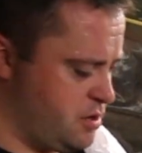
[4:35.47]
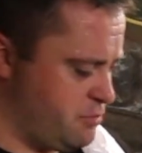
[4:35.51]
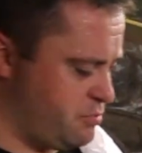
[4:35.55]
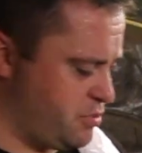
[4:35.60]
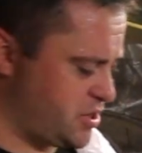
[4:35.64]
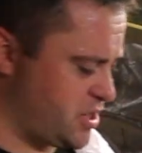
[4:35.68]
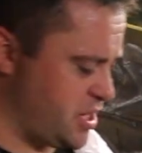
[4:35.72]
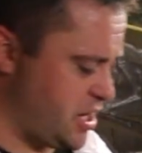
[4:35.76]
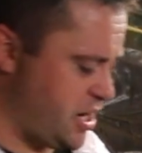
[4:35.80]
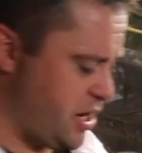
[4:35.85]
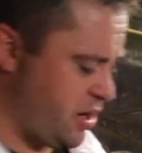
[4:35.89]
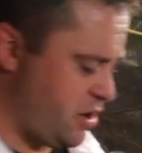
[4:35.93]

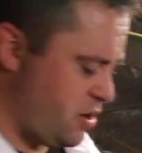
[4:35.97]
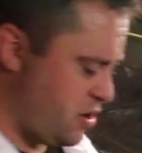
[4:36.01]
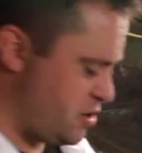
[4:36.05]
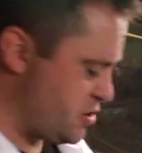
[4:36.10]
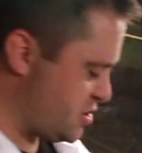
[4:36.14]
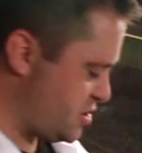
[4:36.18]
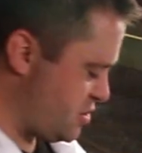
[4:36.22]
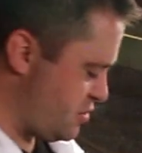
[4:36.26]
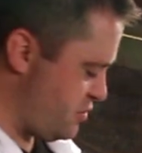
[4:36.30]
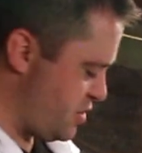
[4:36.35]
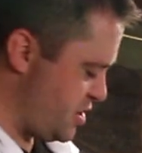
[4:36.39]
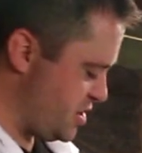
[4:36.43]
But then I
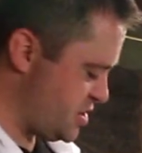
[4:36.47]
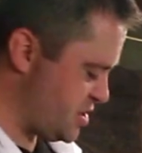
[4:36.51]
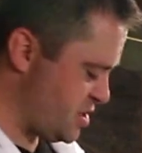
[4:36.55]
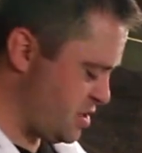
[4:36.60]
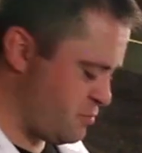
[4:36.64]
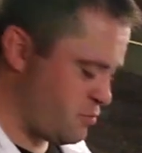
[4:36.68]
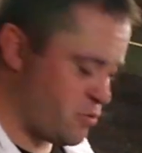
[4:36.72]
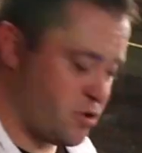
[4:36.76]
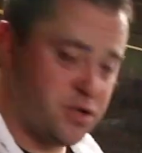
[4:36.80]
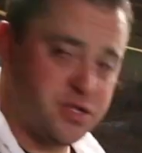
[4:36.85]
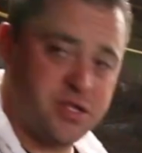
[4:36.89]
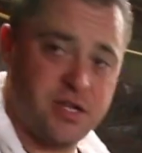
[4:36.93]
also read
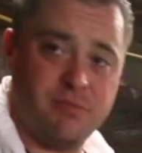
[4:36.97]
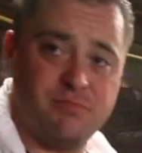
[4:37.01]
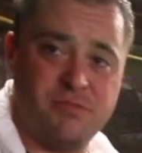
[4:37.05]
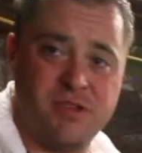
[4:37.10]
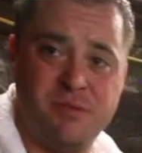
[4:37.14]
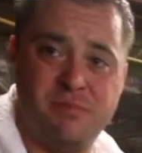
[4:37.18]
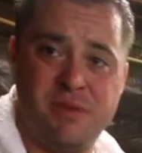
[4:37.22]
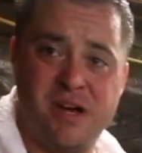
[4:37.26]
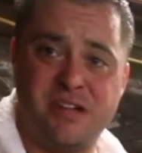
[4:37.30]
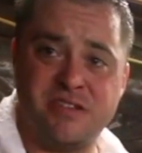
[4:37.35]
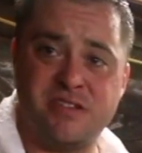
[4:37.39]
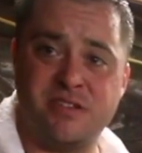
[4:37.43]
somewhere
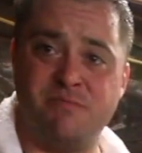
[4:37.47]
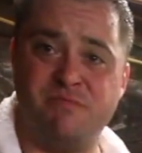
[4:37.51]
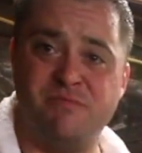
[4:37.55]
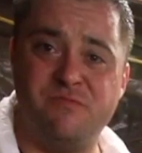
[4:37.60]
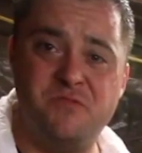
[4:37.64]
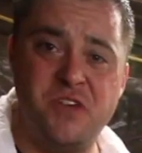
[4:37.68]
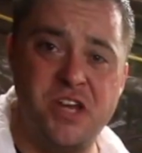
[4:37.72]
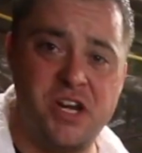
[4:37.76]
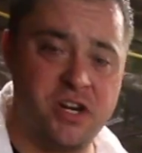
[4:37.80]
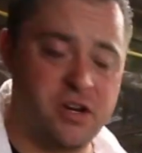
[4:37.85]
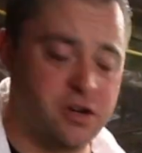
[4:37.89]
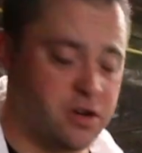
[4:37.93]
something about some
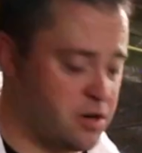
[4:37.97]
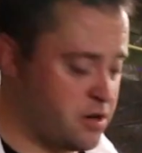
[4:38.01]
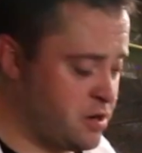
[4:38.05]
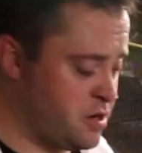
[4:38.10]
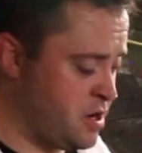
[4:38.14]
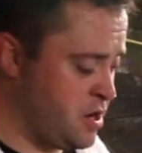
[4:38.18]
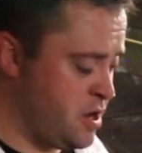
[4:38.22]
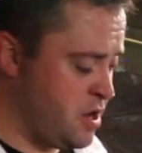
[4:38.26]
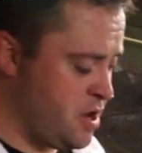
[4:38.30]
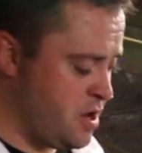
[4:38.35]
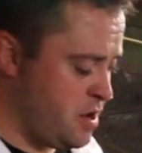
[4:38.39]
vinegar.